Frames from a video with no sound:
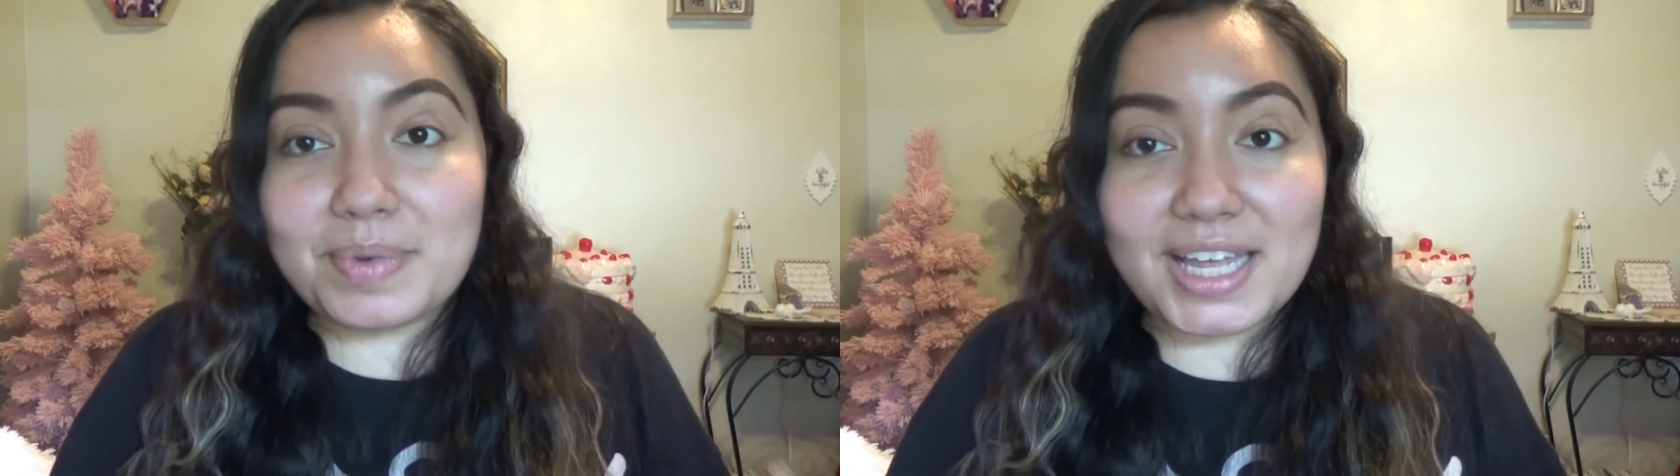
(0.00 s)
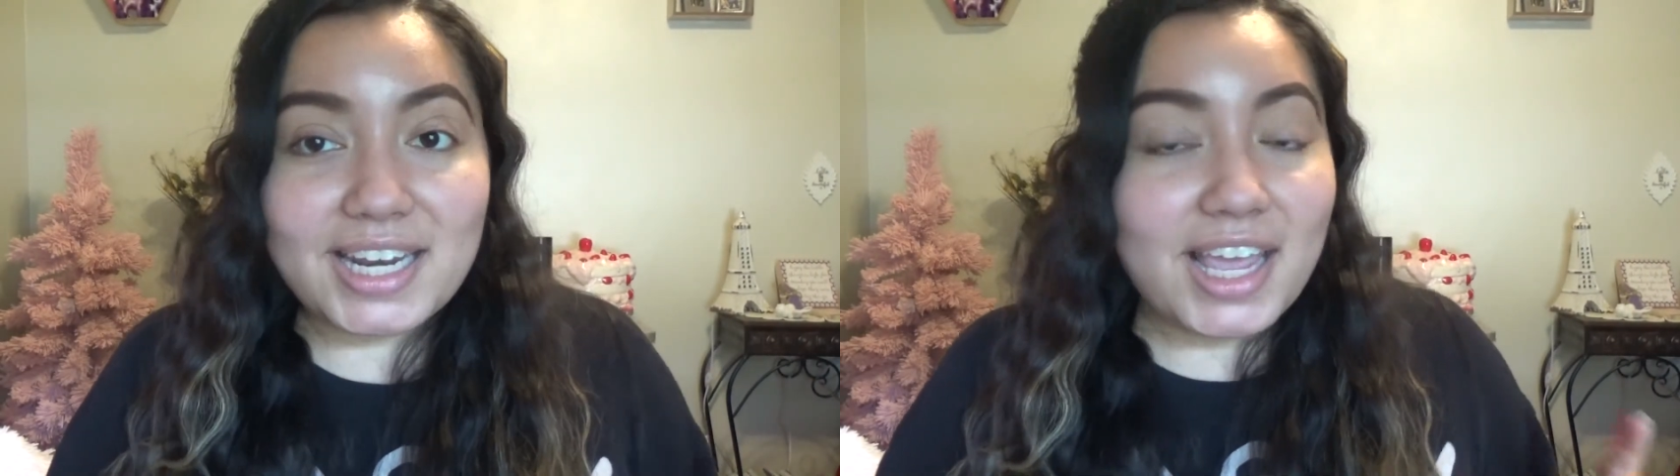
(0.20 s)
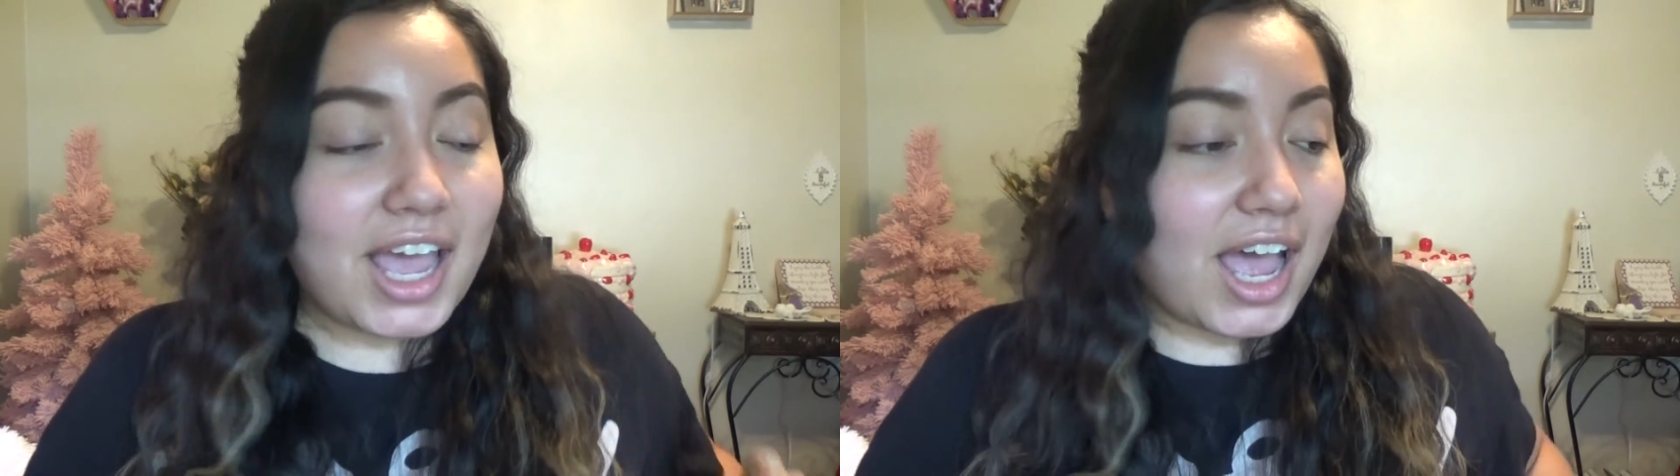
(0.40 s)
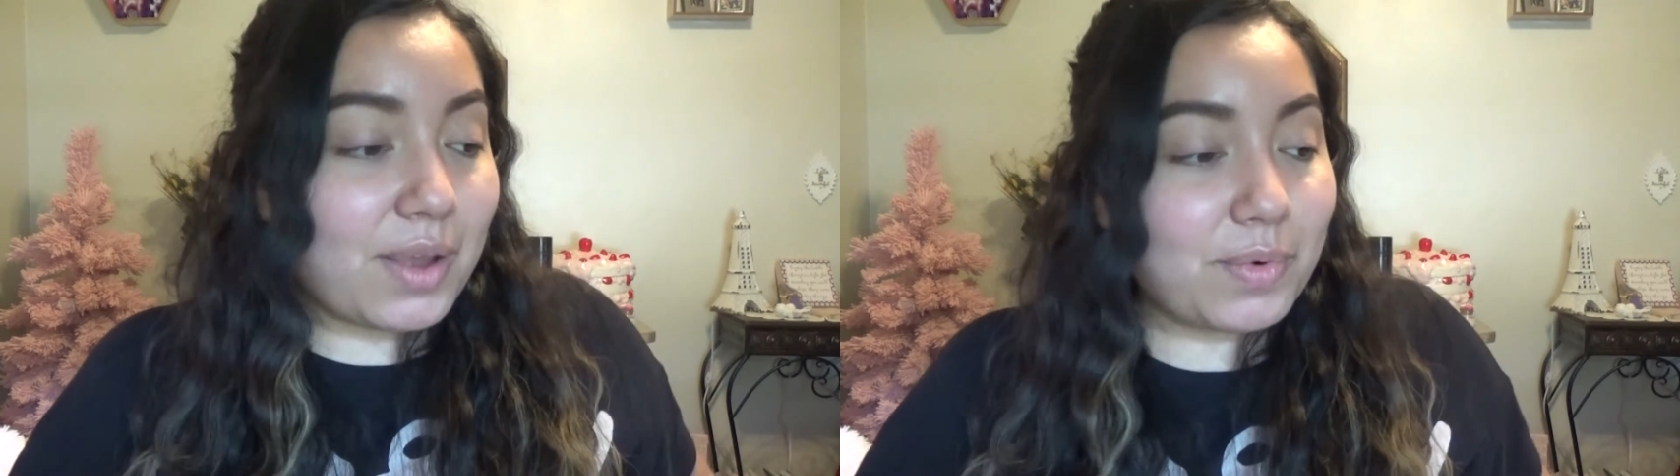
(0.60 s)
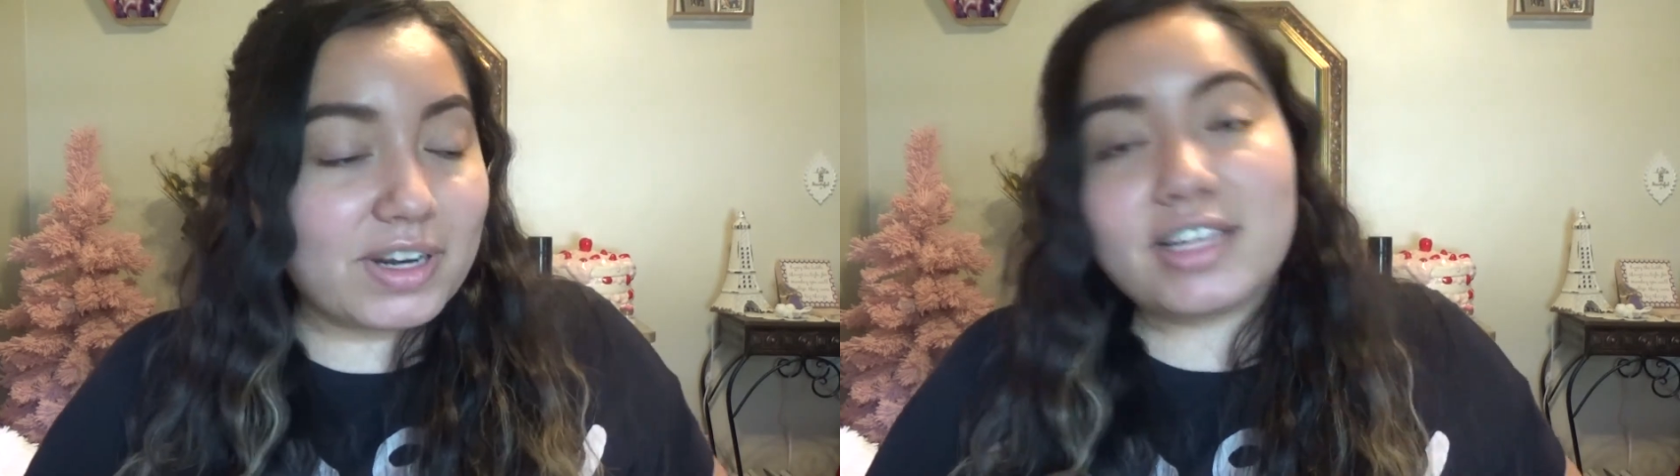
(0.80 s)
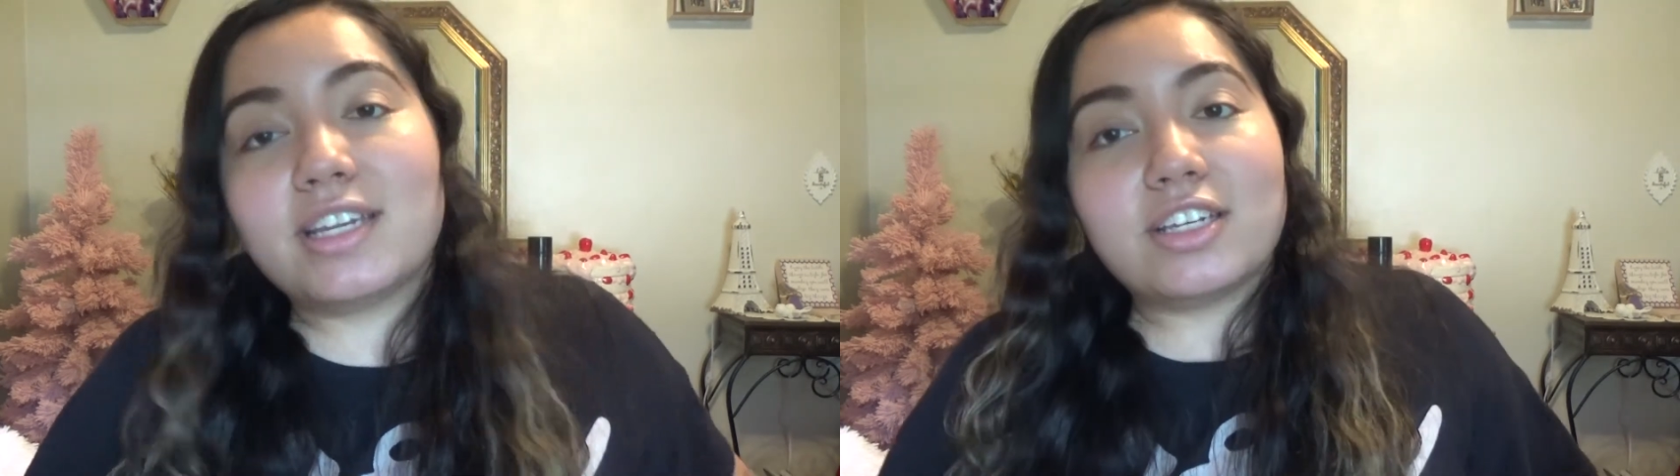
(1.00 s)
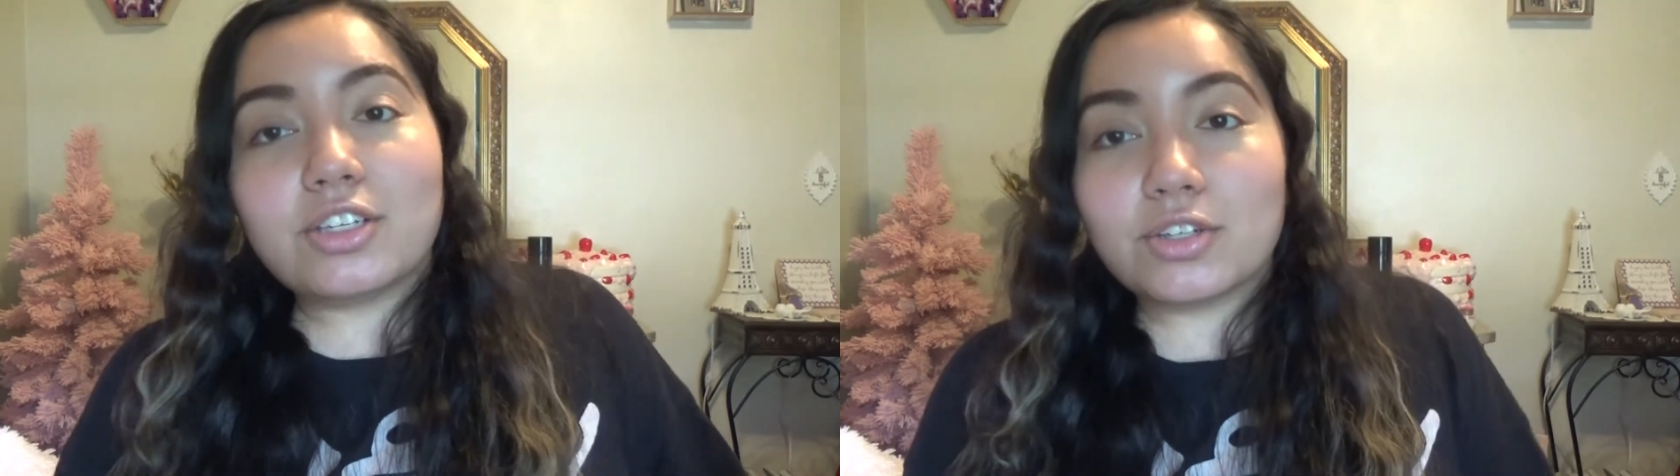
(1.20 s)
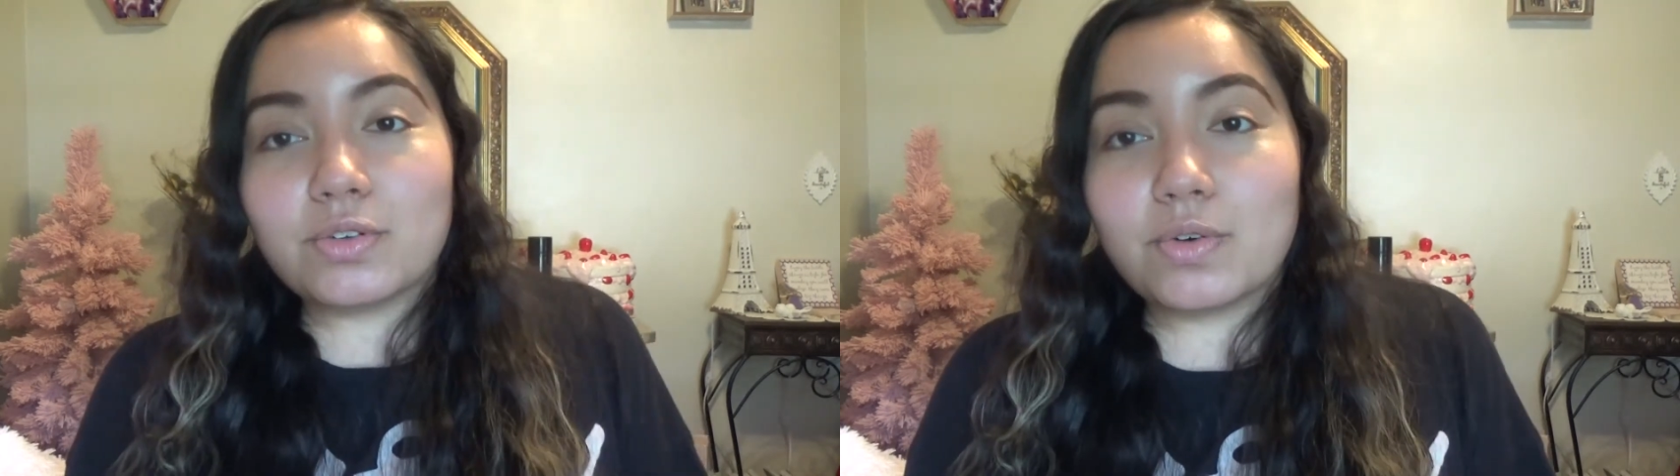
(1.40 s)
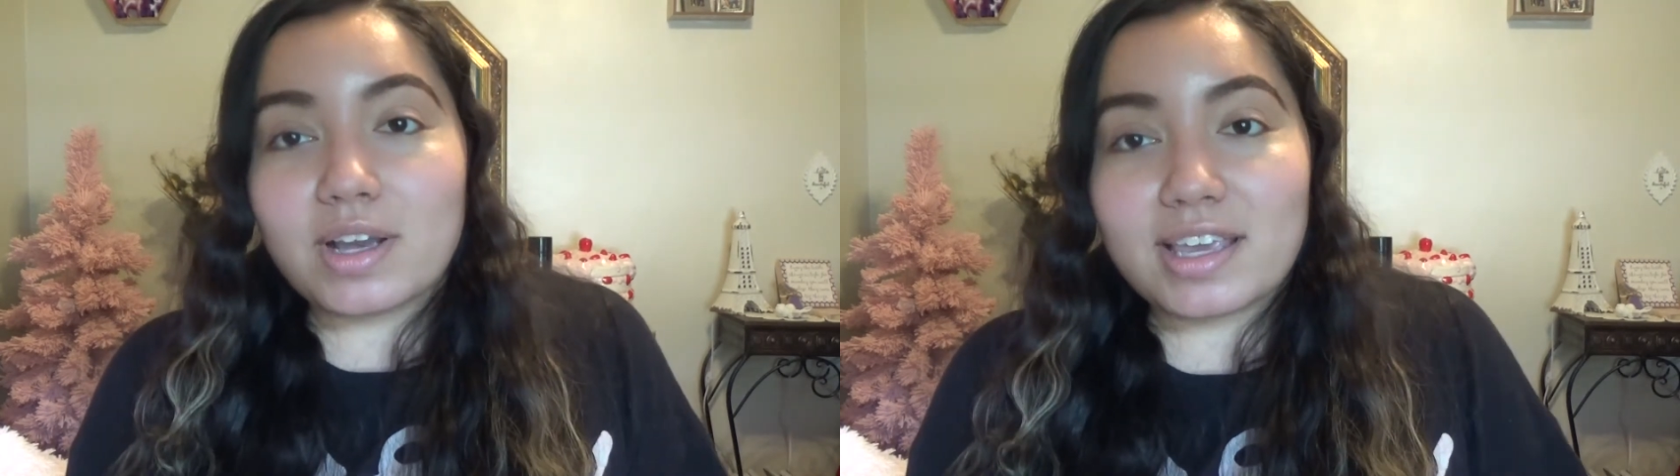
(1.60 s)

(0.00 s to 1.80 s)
but I wanted to